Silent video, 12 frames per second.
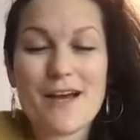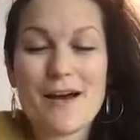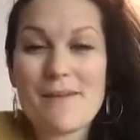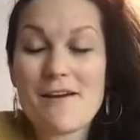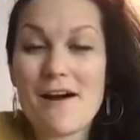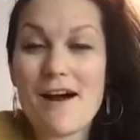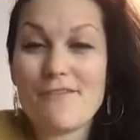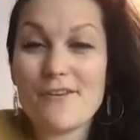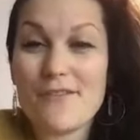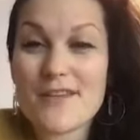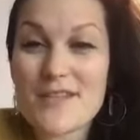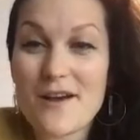coming off
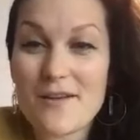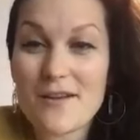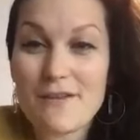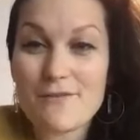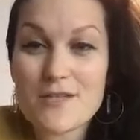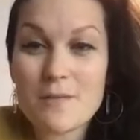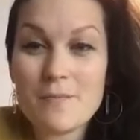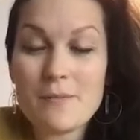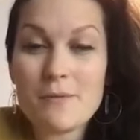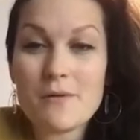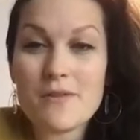of this holiday, for some people,